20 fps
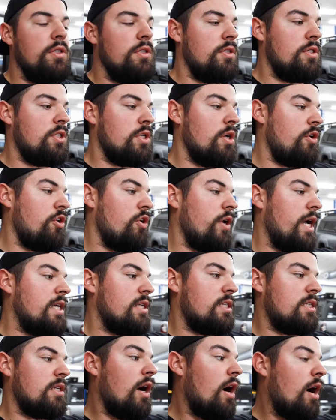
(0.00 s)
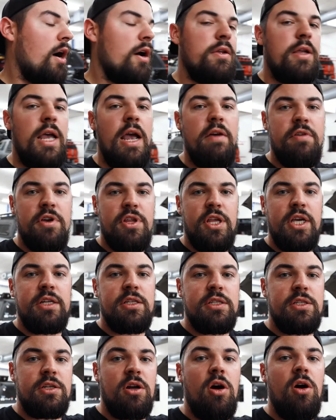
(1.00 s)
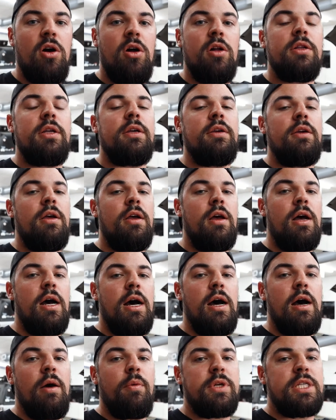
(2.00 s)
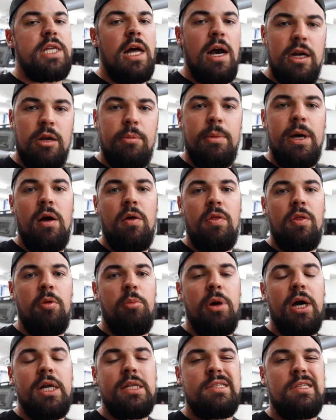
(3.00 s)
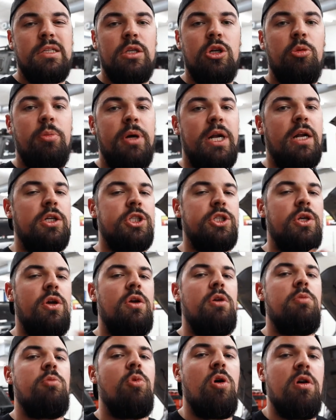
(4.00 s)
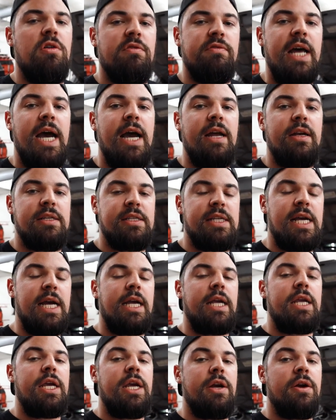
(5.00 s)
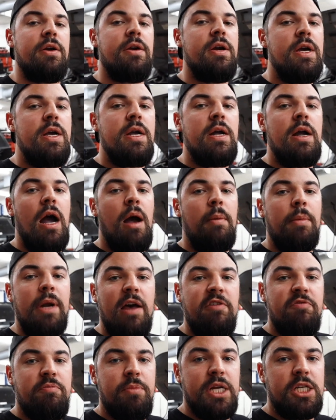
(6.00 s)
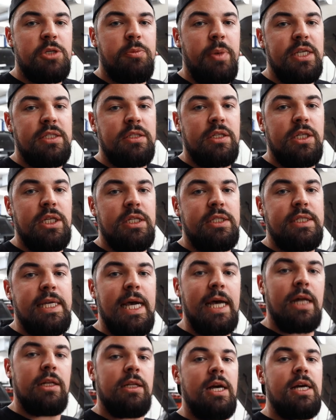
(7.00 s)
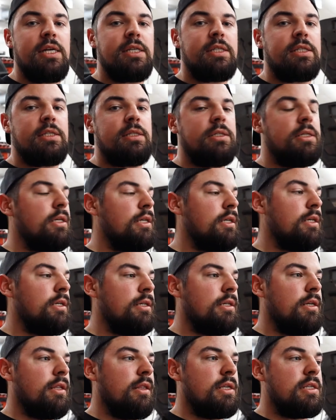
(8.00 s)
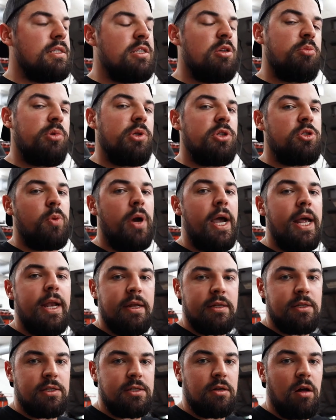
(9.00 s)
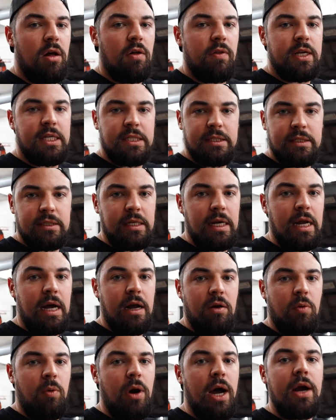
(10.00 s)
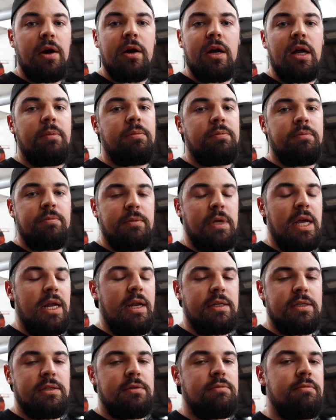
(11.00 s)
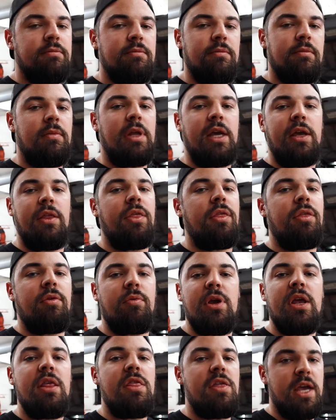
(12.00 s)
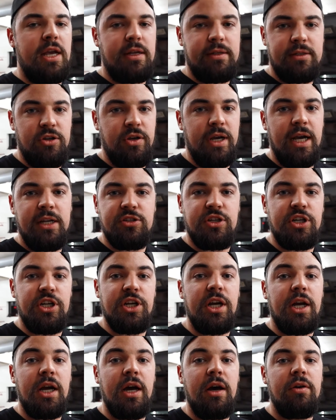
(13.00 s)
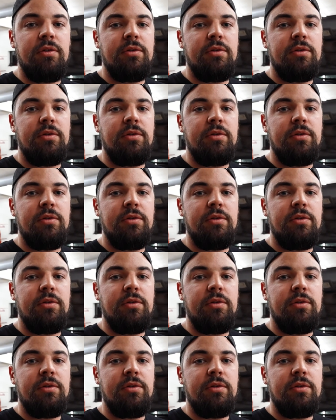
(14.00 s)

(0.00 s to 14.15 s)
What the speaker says: So you guys saw everything installed. We talked about the buttons a little bit. I'll show you more of that in a second here. I'm gonna have Mitch basically tell us the simplest way to install this and how to wire it up. And it's like three things and you guys are good to go.